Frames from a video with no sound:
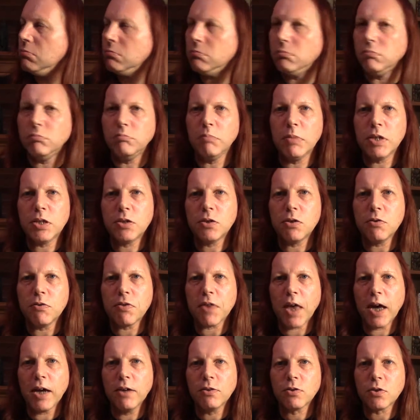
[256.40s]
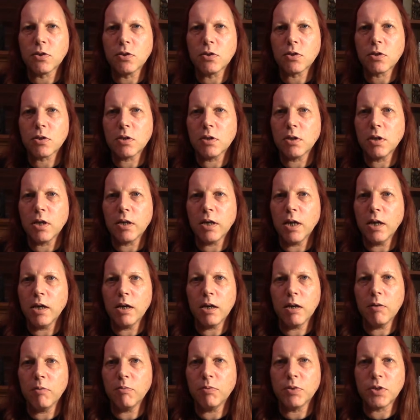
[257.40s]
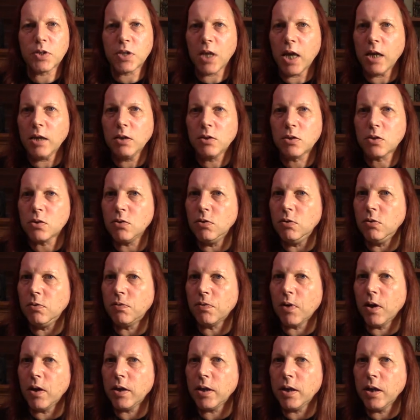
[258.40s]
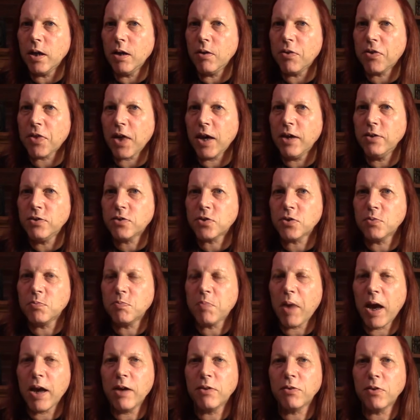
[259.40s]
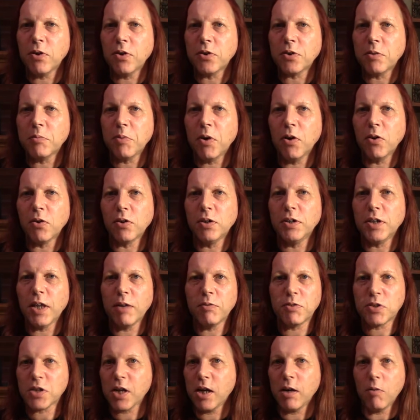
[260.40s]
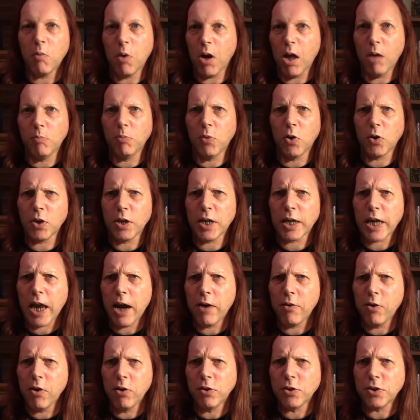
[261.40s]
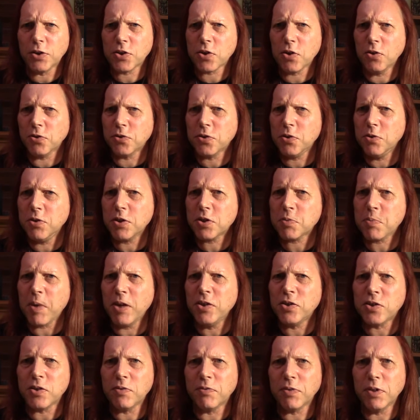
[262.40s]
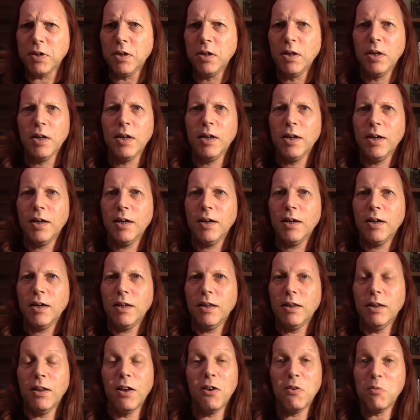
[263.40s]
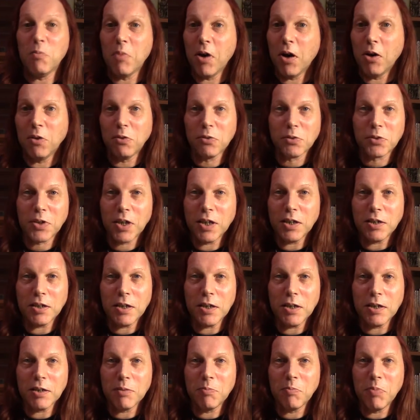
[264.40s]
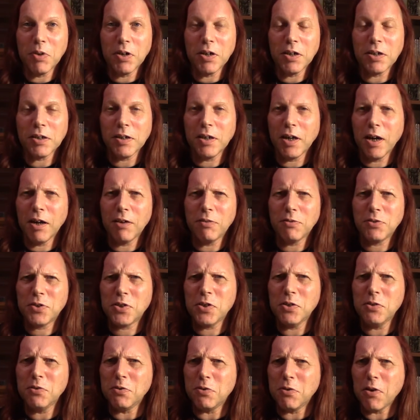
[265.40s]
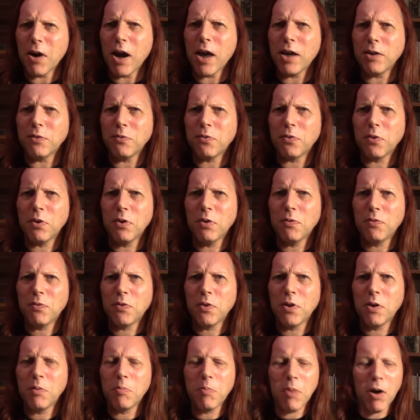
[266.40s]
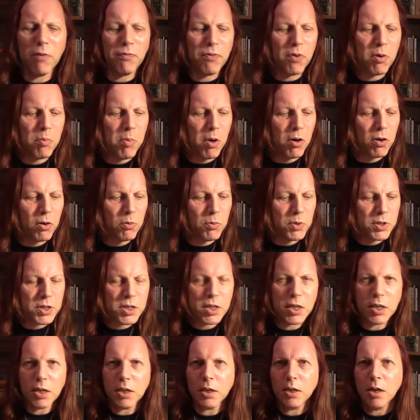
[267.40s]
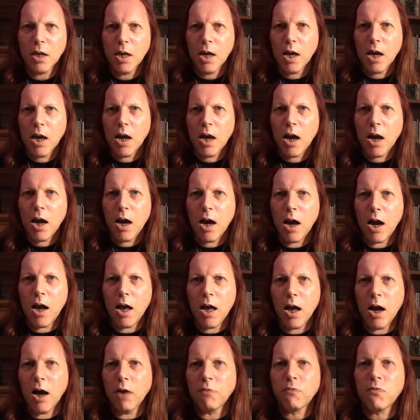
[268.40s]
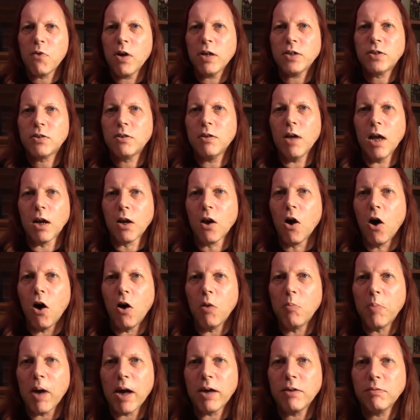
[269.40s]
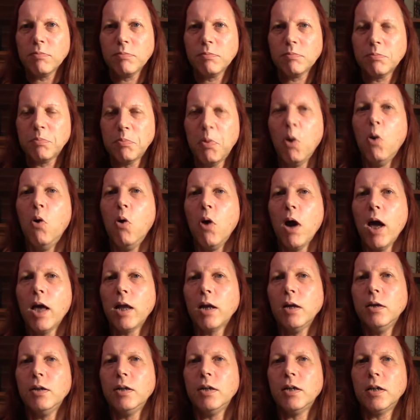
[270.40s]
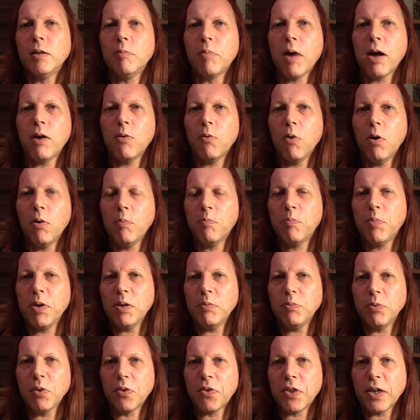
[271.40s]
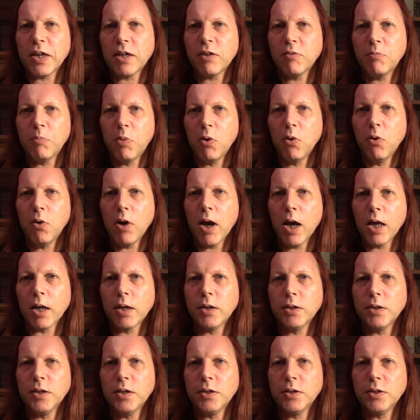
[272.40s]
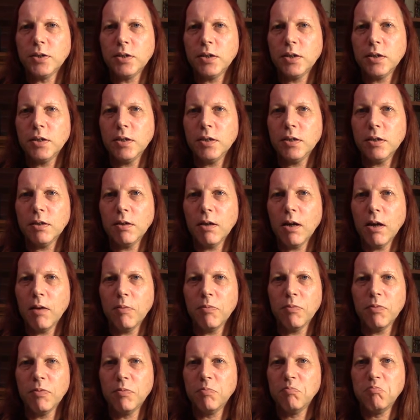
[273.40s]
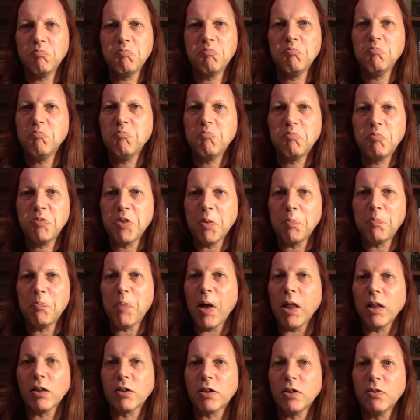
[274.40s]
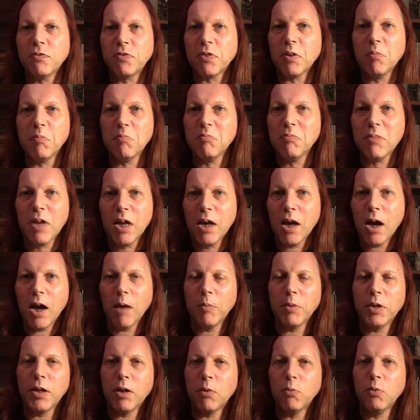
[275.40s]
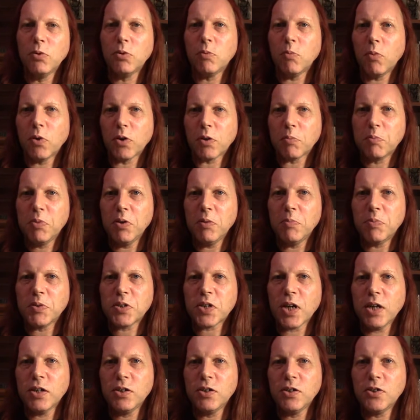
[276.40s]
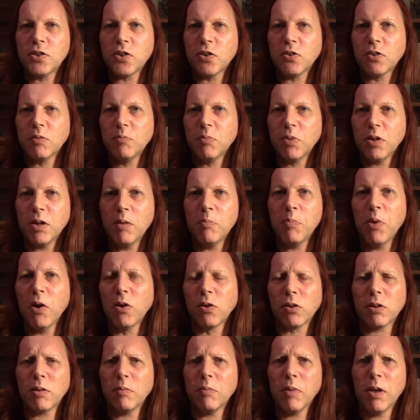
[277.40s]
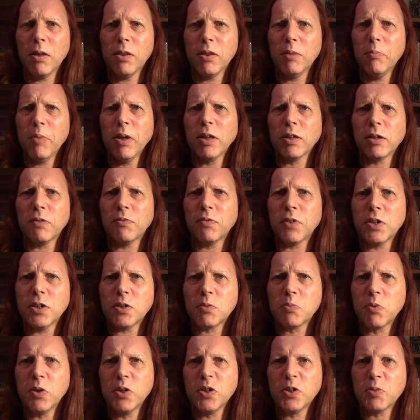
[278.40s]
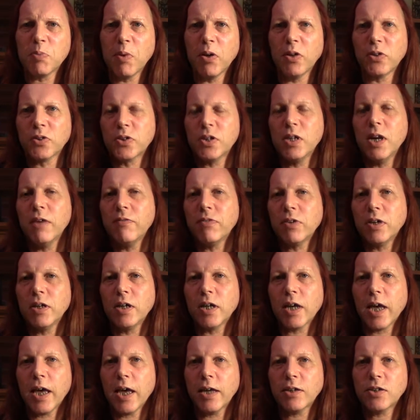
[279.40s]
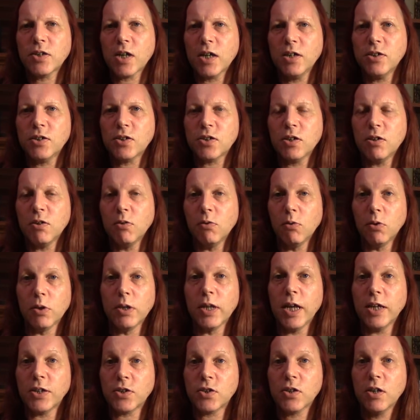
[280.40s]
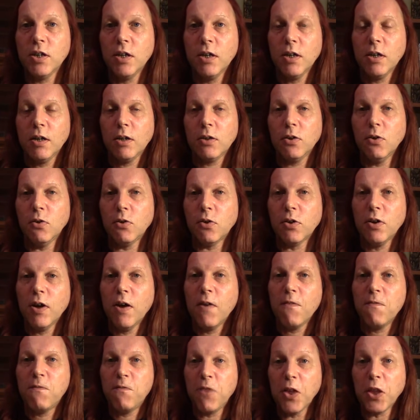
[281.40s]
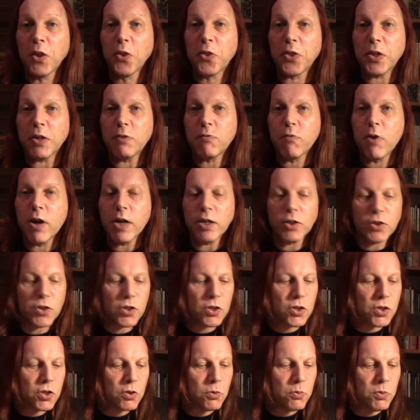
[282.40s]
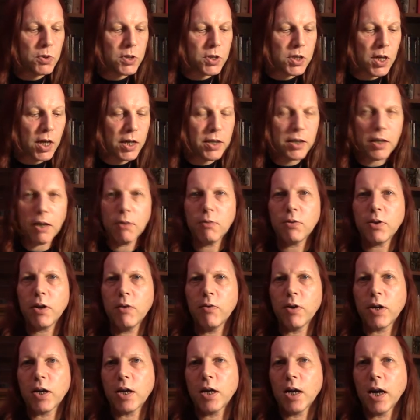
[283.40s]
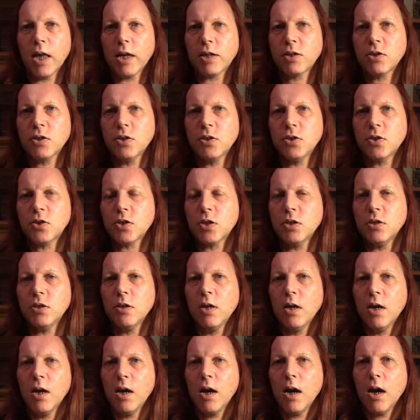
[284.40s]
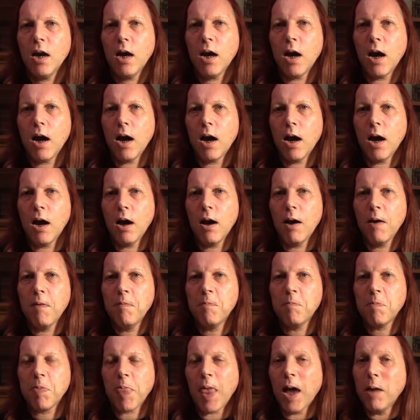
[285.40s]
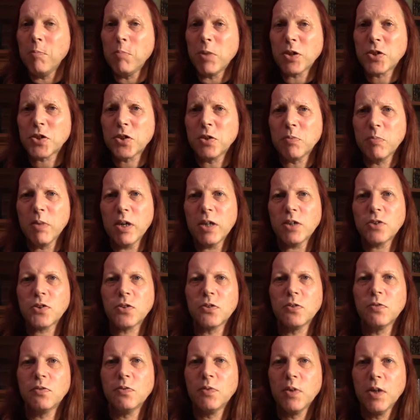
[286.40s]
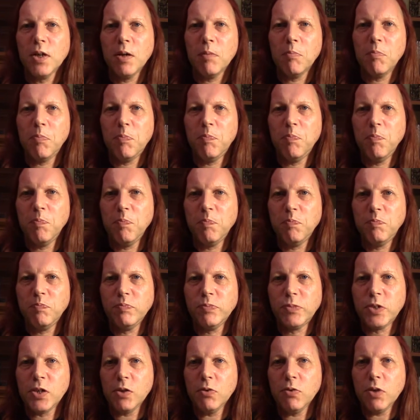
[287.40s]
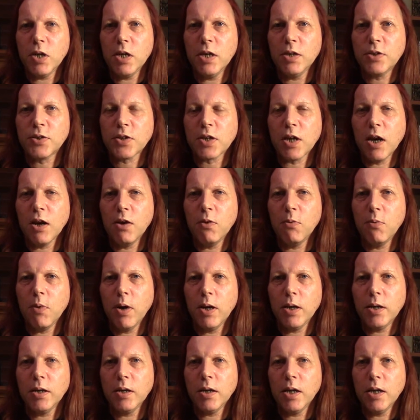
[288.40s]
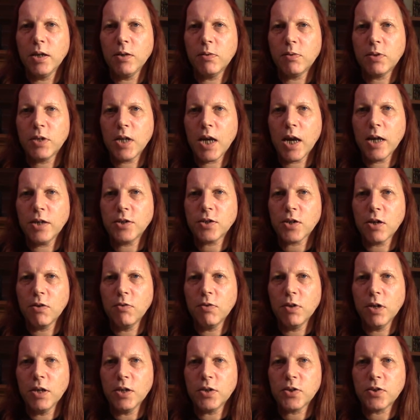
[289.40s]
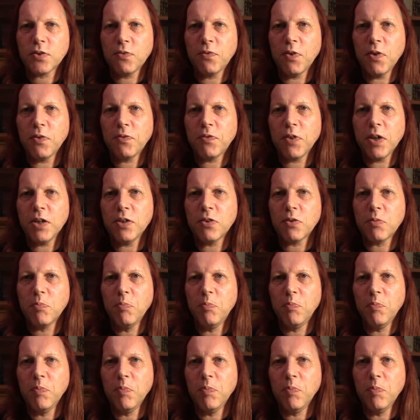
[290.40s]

mid-2000s, and it was then sort of like, you know, £1,000 odd a bottle, and they were saying, well, I'm not going to carry on, it's got too expensive, and lo and behold, they did. But, you know, $2,000 for a bottle of whiskey. And I've read a lot about Port Ellen and about what people think of Port Ellen, and the bulk of them, I mean, I wouldn't want to put a percentage on them, but the bulk of these bottles are never going to get tasted, or unless you're filthy rich, shall we say. They're in collections. And I must admit, sort of 2 years ago when Diageo released the 15th